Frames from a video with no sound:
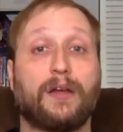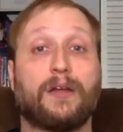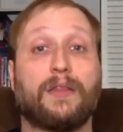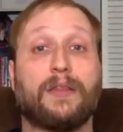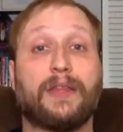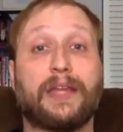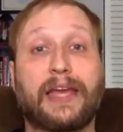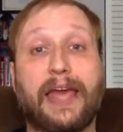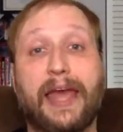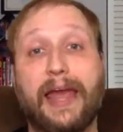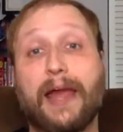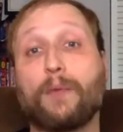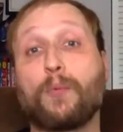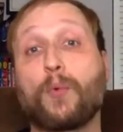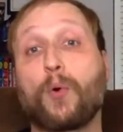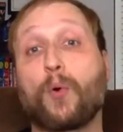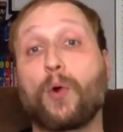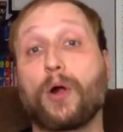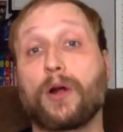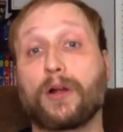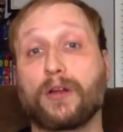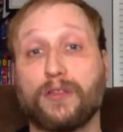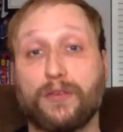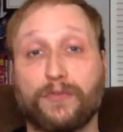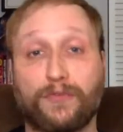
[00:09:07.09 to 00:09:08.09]
the camera
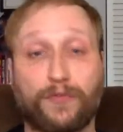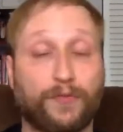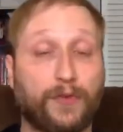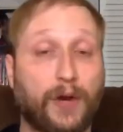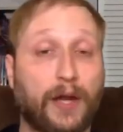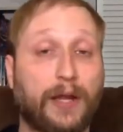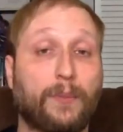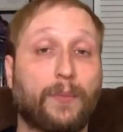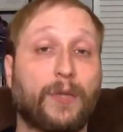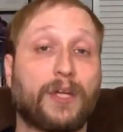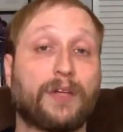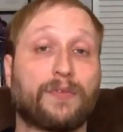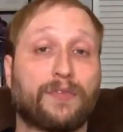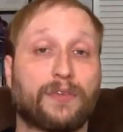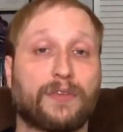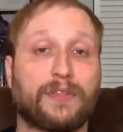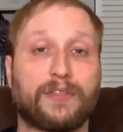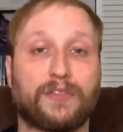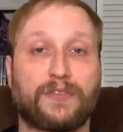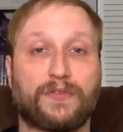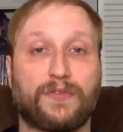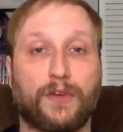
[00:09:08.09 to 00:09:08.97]
work and the framing for this